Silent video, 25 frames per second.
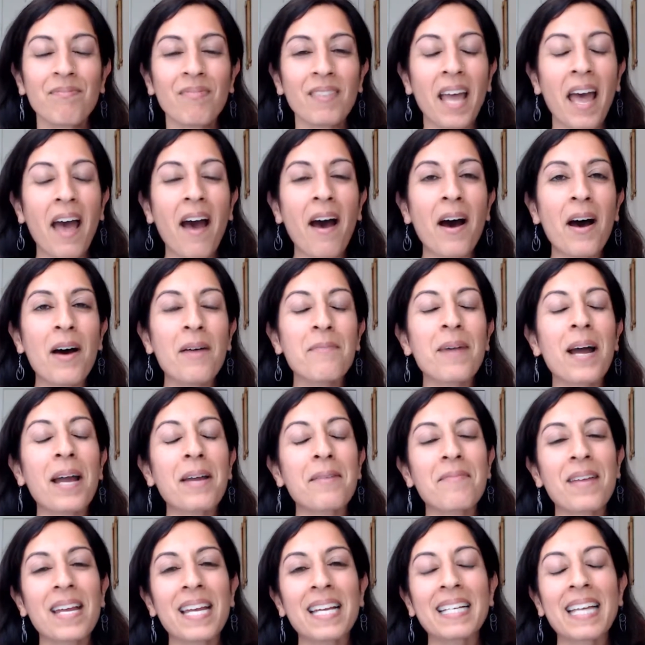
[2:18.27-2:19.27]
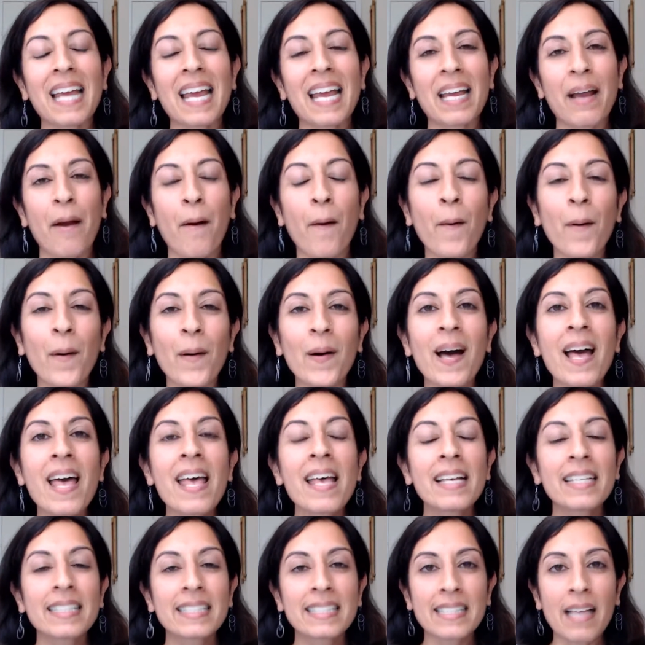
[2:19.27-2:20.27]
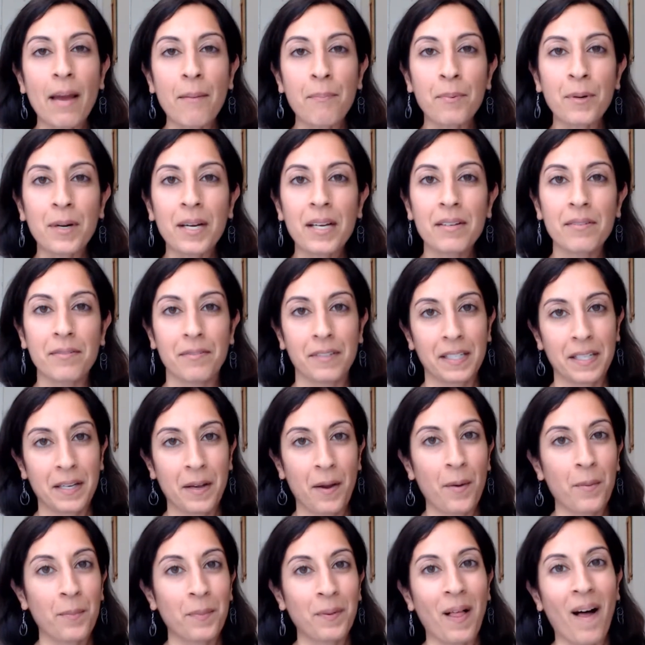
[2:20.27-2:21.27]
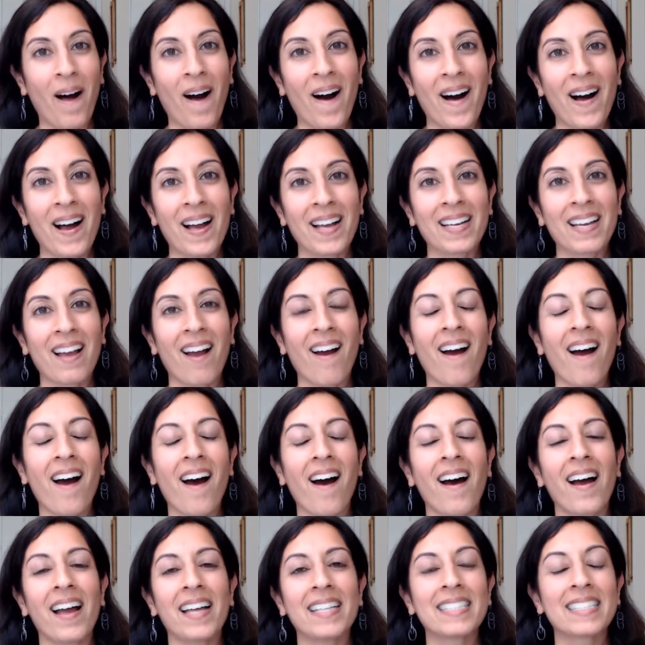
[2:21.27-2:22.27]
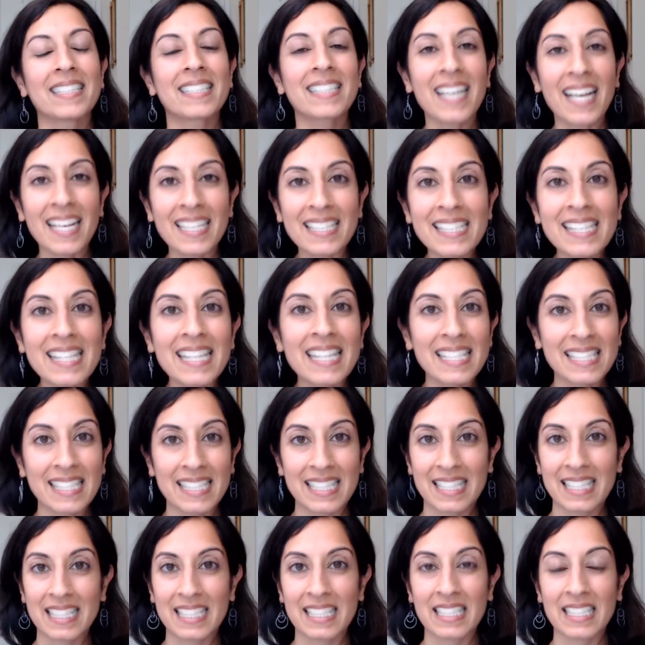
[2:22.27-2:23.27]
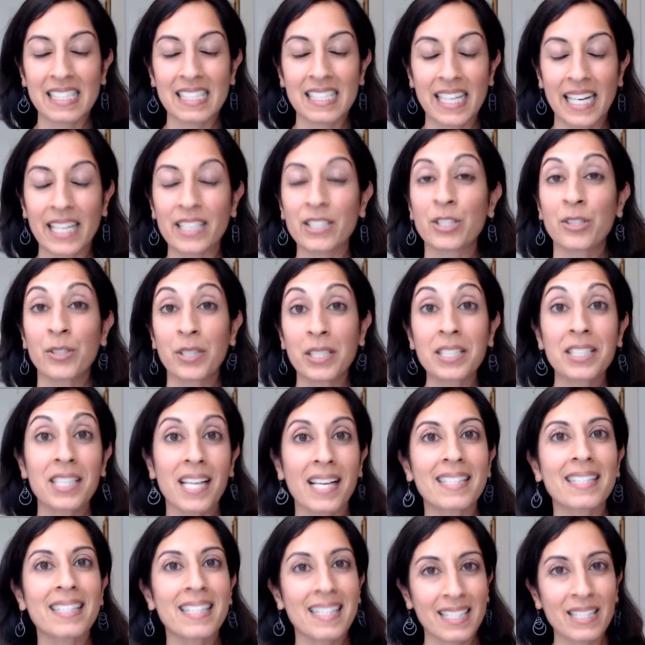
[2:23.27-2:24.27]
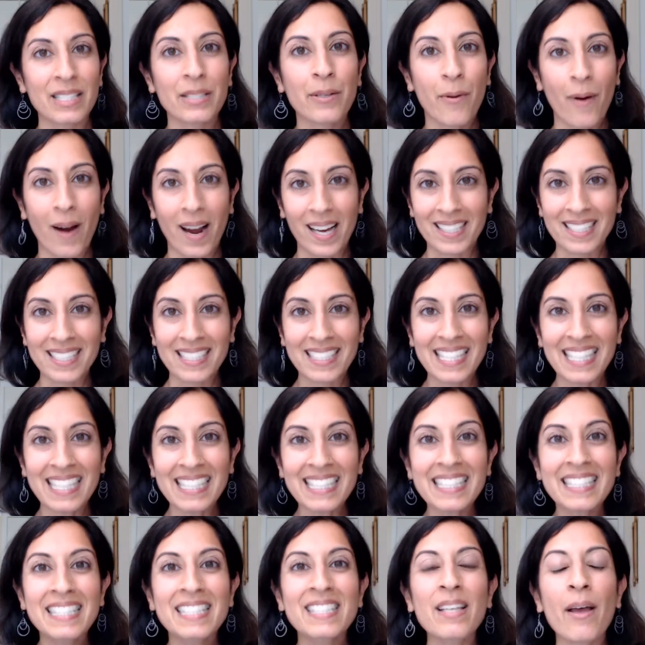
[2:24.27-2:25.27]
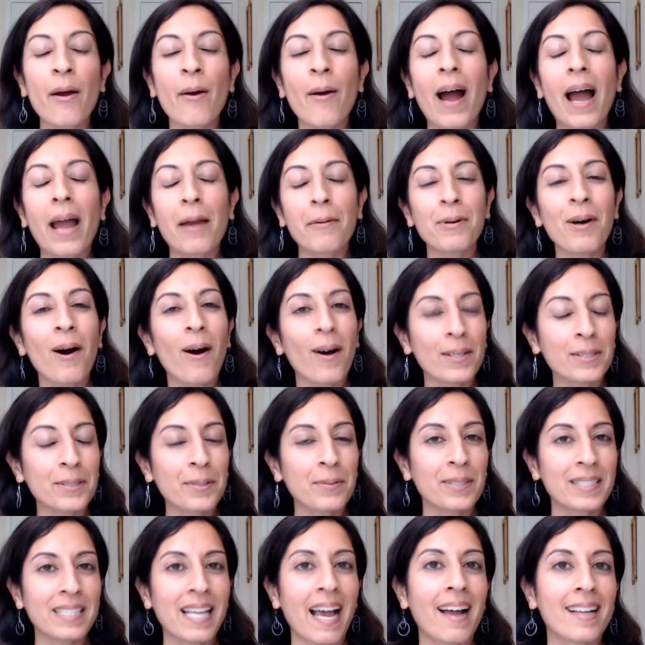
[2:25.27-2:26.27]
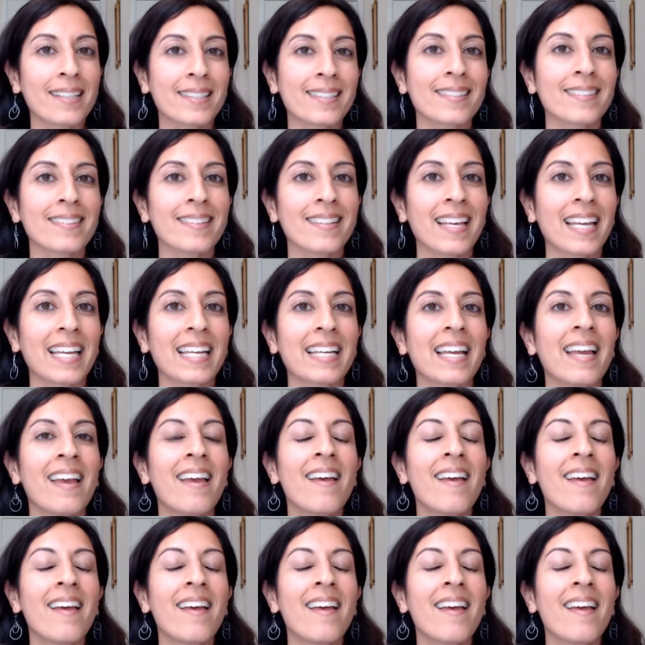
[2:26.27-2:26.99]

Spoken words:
I made a whole separate video blog on just this, answering just this question. So I will also attach a link